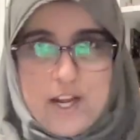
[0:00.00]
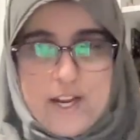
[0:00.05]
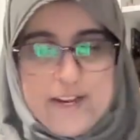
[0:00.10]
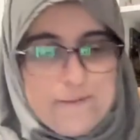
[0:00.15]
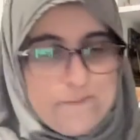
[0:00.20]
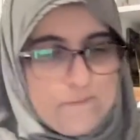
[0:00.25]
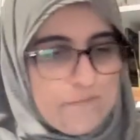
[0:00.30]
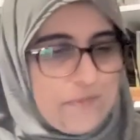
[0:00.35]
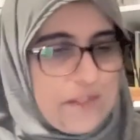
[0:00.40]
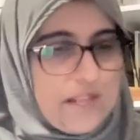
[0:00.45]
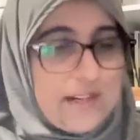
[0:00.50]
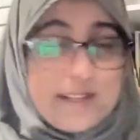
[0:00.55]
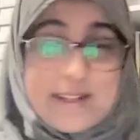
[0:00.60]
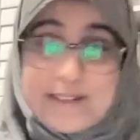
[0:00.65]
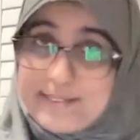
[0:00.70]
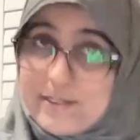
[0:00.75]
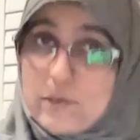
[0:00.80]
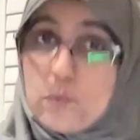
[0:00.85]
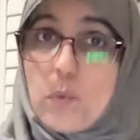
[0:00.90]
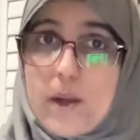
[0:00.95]
guide, in
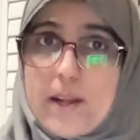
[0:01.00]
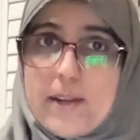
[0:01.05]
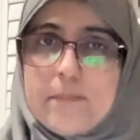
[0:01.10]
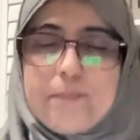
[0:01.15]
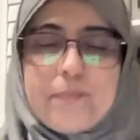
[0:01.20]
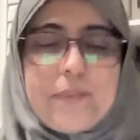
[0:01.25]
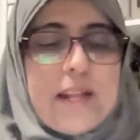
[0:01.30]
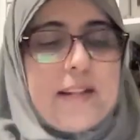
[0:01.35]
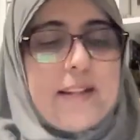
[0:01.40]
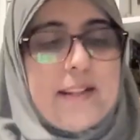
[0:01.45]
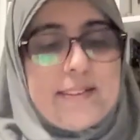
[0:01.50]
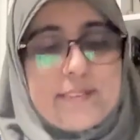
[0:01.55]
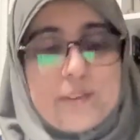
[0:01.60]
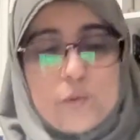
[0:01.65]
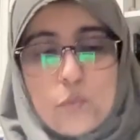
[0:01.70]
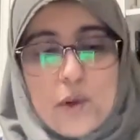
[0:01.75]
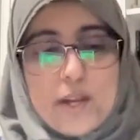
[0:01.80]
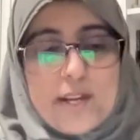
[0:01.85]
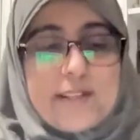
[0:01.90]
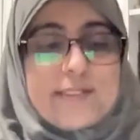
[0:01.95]
lesson one, and
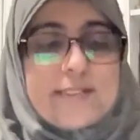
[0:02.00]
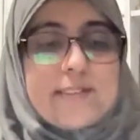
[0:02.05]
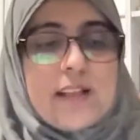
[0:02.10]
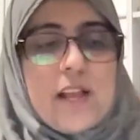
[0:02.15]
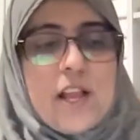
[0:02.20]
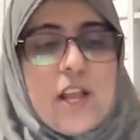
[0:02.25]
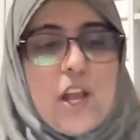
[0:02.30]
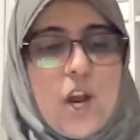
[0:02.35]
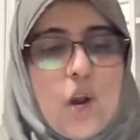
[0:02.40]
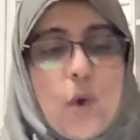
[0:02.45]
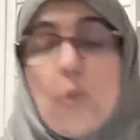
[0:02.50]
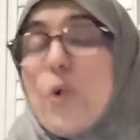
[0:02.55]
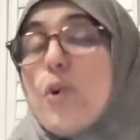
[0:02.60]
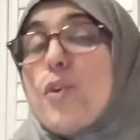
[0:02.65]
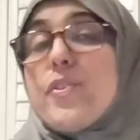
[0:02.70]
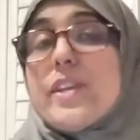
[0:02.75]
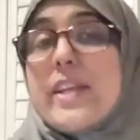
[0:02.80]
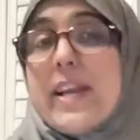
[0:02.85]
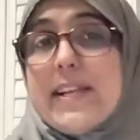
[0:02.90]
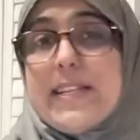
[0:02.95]
lesson one is a
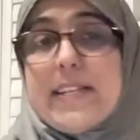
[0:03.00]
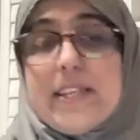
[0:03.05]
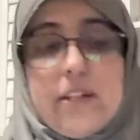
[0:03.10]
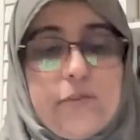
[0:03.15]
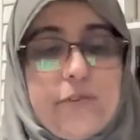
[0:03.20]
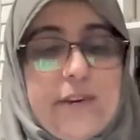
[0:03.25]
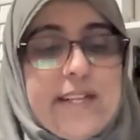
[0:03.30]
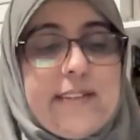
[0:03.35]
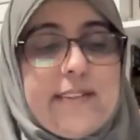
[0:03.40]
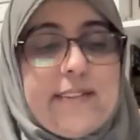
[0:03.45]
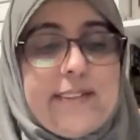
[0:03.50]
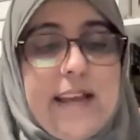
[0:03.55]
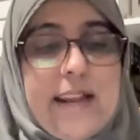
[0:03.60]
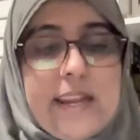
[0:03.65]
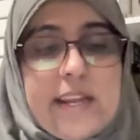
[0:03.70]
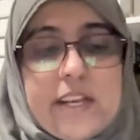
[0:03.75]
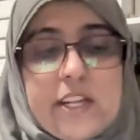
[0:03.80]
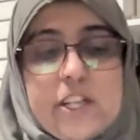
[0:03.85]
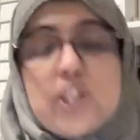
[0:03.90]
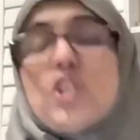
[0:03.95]
worthy ideal, right?
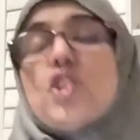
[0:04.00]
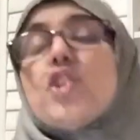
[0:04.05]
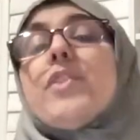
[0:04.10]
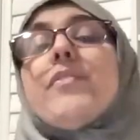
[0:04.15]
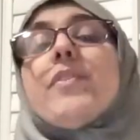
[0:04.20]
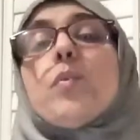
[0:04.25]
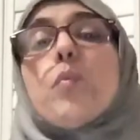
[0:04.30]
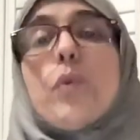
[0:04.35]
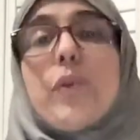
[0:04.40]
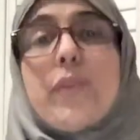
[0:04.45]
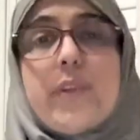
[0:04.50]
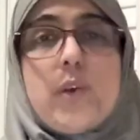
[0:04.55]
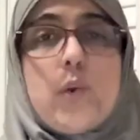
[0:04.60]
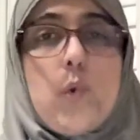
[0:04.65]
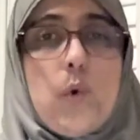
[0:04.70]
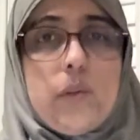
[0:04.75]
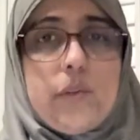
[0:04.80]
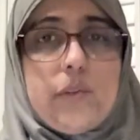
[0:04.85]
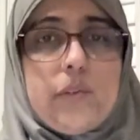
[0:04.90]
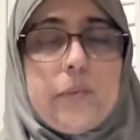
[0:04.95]
Setting and achieving worthy
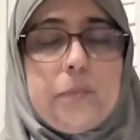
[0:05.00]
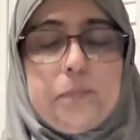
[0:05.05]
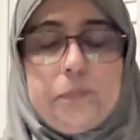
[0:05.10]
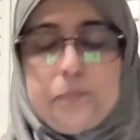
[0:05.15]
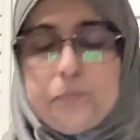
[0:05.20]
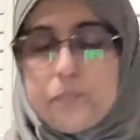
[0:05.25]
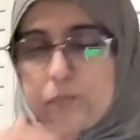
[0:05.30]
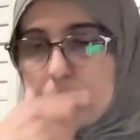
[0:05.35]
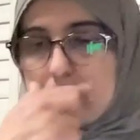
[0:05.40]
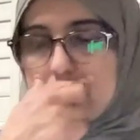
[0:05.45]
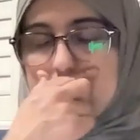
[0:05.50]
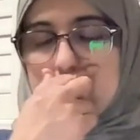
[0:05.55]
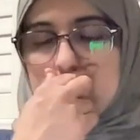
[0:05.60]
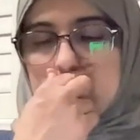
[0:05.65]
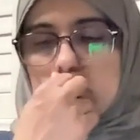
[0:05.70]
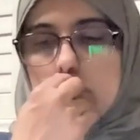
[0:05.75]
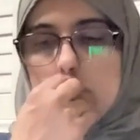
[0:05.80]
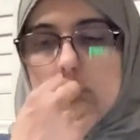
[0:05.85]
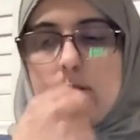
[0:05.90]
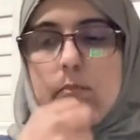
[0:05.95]
goals.
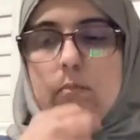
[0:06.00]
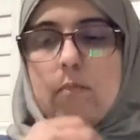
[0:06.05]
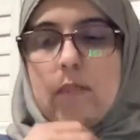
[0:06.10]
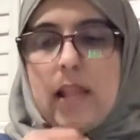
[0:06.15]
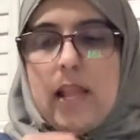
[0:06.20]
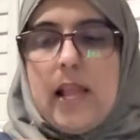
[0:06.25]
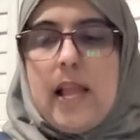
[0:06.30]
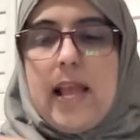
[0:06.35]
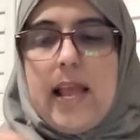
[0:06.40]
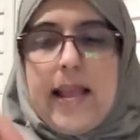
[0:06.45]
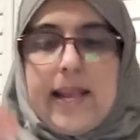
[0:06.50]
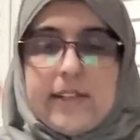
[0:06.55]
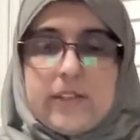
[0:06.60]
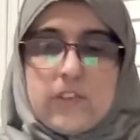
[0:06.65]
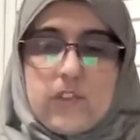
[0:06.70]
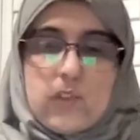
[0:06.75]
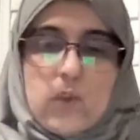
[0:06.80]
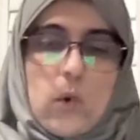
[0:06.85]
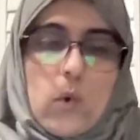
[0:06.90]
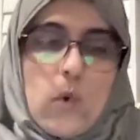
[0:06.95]

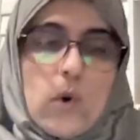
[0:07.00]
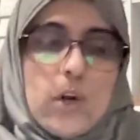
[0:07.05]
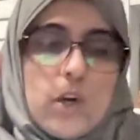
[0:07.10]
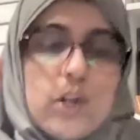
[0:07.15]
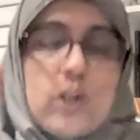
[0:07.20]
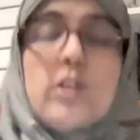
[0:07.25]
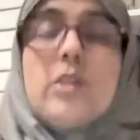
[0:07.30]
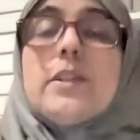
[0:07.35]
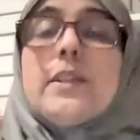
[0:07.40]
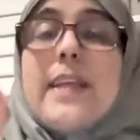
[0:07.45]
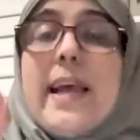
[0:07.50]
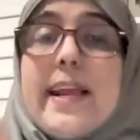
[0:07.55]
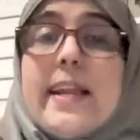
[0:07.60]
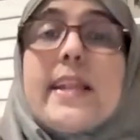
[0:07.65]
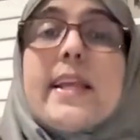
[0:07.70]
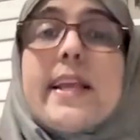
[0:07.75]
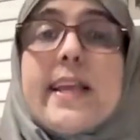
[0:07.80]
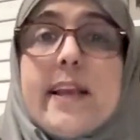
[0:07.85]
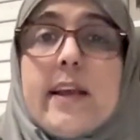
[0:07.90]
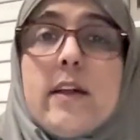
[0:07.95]
And so Earl
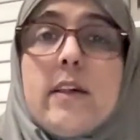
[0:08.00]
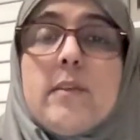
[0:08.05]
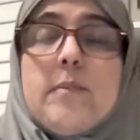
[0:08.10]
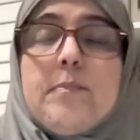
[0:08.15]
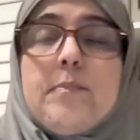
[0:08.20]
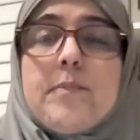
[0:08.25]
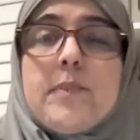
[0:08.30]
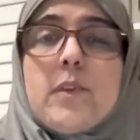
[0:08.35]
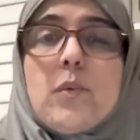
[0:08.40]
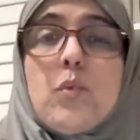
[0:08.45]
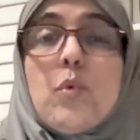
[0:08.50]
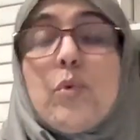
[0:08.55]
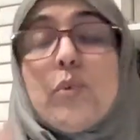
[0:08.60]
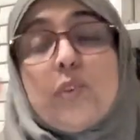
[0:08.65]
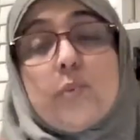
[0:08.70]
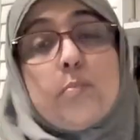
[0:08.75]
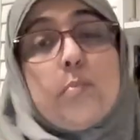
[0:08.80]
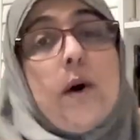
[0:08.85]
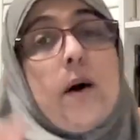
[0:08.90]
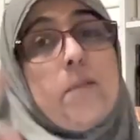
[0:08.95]
Nightingale, who
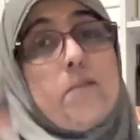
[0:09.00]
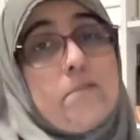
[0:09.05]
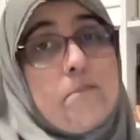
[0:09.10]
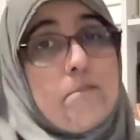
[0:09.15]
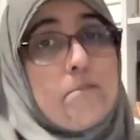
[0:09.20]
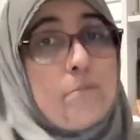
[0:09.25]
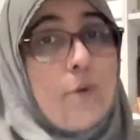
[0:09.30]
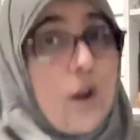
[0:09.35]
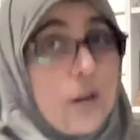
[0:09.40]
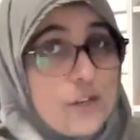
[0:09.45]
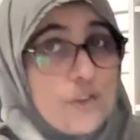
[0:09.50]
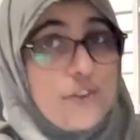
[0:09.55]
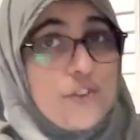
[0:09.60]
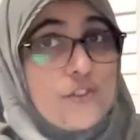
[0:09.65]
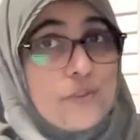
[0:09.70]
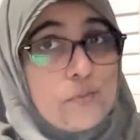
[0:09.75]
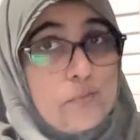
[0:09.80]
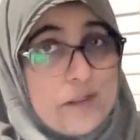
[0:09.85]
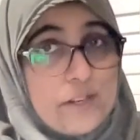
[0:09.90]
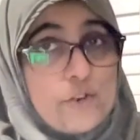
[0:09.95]
was Bob
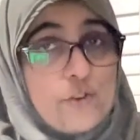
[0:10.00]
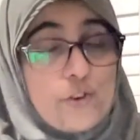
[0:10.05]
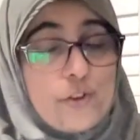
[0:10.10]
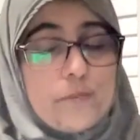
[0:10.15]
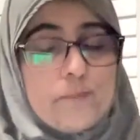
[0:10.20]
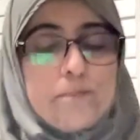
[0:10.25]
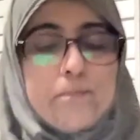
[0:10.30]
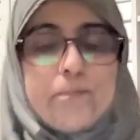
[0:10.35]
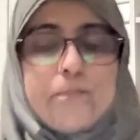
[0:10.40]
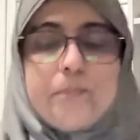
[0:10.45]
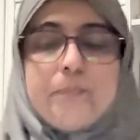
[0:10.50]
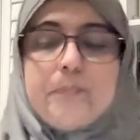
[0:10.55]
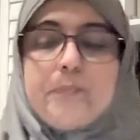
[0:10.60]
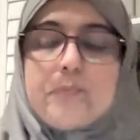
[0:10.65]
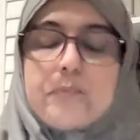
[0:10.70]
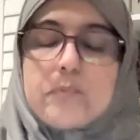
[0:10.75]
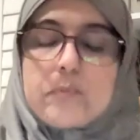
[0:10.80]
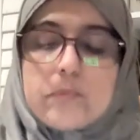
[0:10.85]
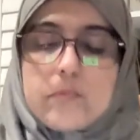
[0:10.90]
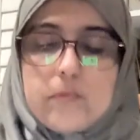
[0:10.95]
Proctor's mentor,
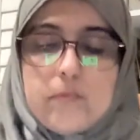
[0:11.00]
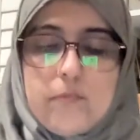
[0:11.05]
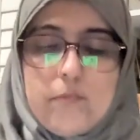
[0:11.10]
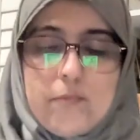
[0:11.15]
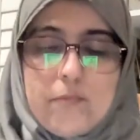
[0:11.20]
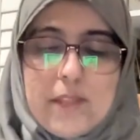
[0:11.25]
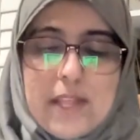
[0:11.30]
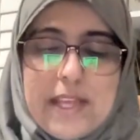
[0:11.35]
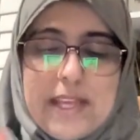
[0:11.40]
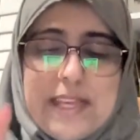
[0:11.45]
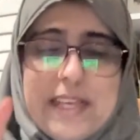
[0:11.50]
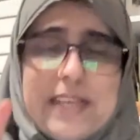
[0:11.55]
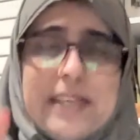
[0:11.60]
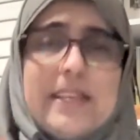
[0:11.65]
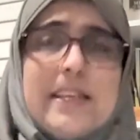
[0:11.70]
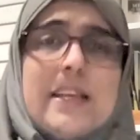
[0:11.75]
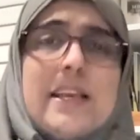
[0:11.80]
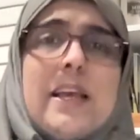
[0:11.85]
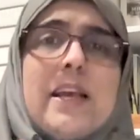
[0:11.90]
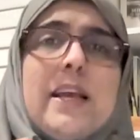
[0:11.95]

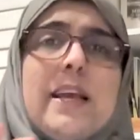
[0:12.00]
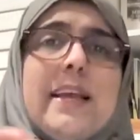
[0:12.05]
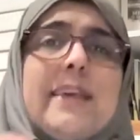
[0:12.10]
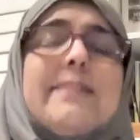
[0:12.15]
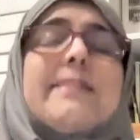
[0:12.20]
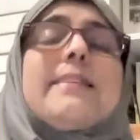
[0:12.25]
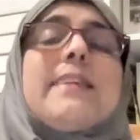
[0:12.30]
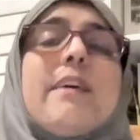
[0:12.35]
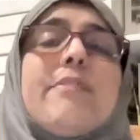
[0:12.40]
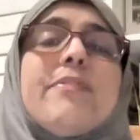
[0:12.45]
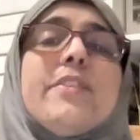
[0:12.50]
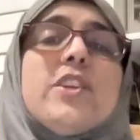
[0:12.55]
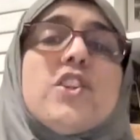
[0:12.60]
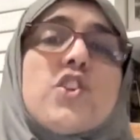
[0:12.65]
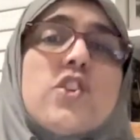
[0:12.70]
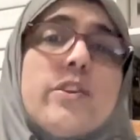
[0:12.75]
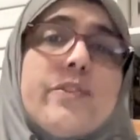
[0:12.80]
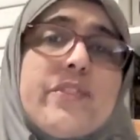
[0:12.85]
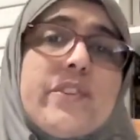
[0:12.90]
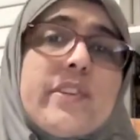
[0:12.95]
his
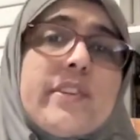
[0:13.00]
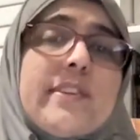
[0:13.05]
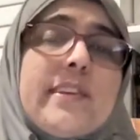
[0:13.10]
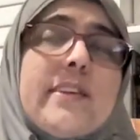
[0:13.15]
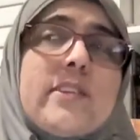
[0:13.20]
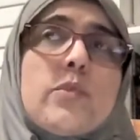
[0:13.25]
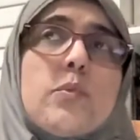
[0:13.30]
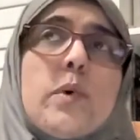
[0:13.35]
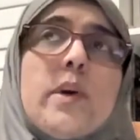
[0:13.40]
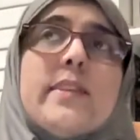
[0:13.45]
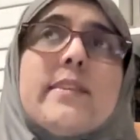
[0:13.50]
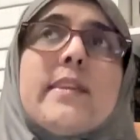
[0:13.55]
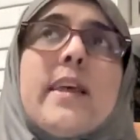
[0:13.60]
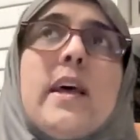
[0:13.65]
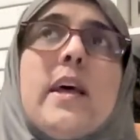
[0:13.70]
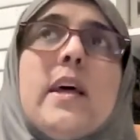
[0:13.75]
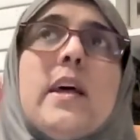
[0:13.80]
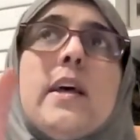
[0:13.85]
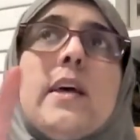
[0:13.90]
definition of success was